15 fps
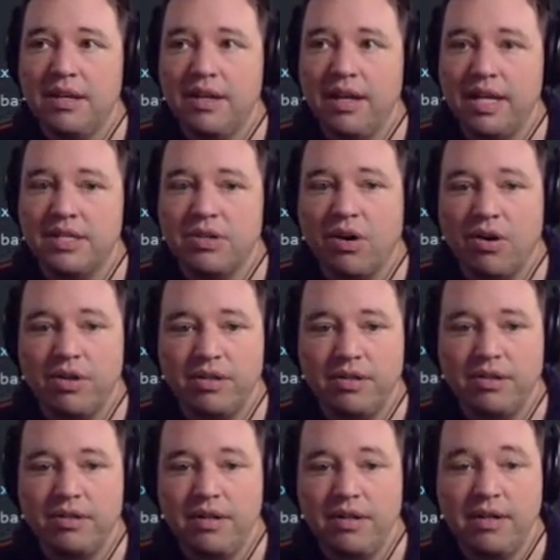at
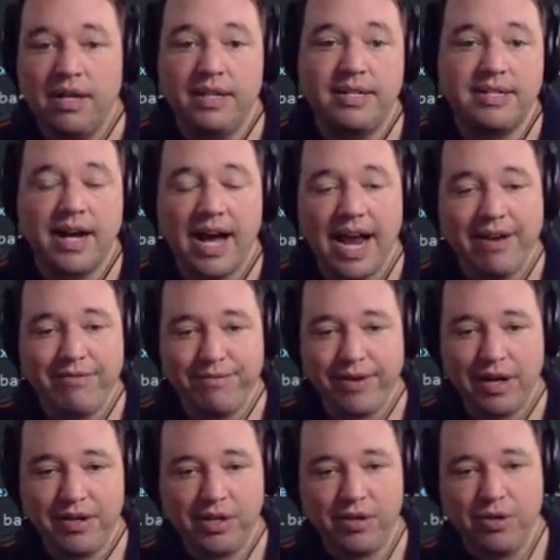least I haven't
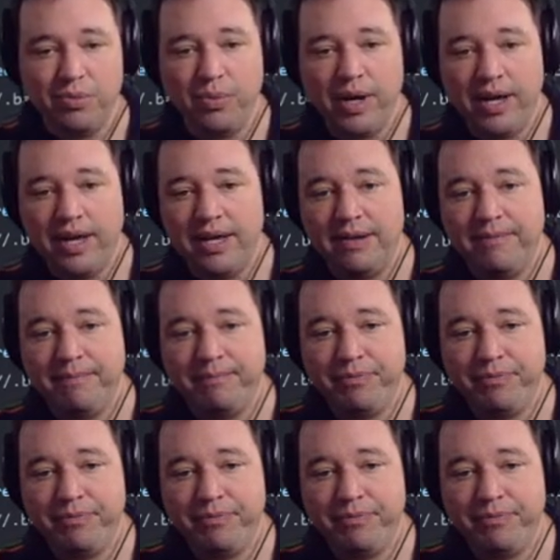found a good way